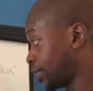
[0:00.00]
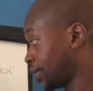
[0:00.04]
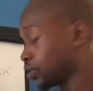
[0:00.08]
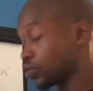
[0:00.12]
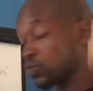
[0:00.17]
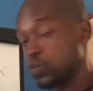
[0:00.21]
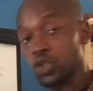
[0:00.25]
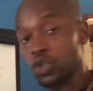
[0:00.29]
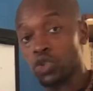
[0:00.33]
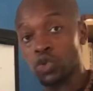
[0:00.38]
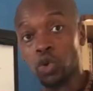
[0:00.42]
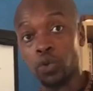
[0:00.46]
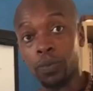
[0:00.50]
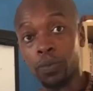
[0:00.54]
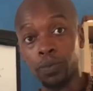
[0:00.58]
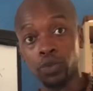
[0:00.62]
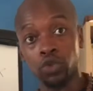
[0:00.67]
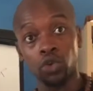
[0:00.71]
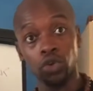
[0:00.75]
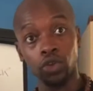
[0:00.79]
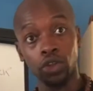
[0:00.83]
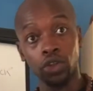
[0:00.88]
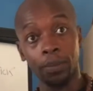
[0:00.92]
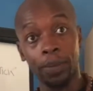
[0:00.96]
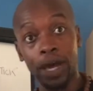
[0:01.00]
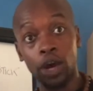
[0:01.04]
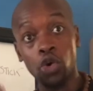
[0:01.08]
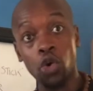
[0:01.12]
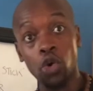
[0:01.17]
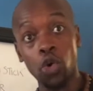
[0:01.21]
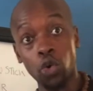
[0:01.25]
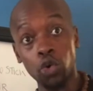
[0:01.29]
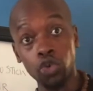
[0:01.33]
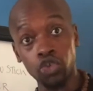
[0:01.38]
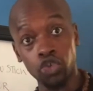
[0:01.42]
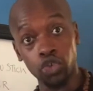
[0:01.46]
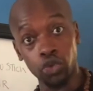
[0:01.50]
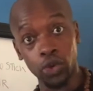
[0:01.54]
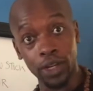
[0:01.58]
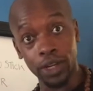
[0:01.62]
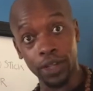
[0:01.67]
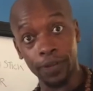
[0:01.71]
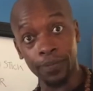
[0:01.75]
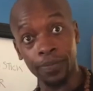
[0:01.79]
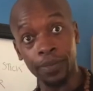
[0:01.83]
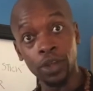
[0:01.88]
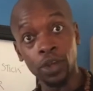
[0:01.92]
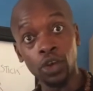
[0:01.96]
this, we talked about core
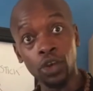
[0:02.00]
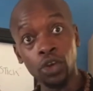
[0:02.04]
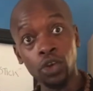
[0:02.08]
training.